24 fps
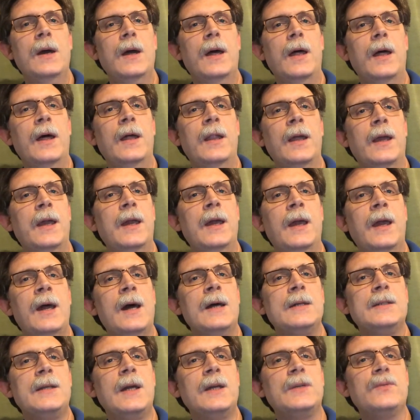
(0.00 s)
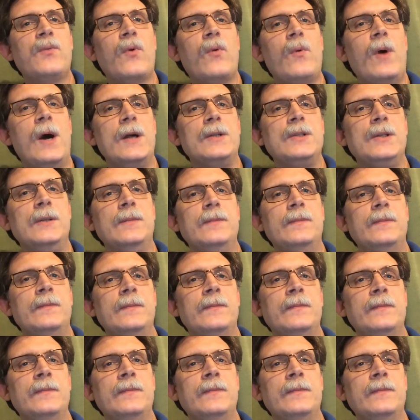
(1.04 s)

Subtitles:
And again guys, thanks for watching.